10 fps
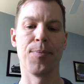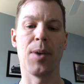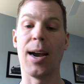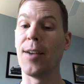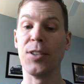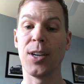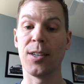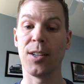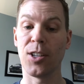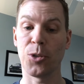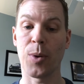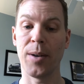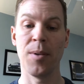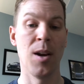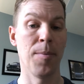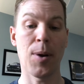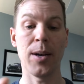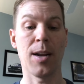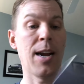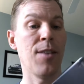I haven't done it to this one, but
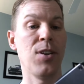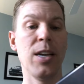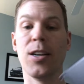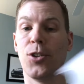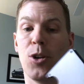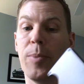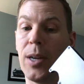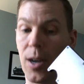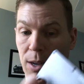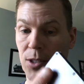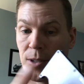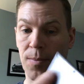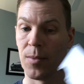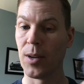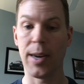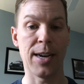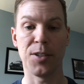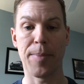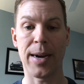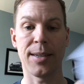I haven't needed to because it
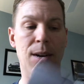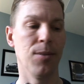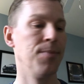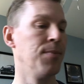hasn't backed out.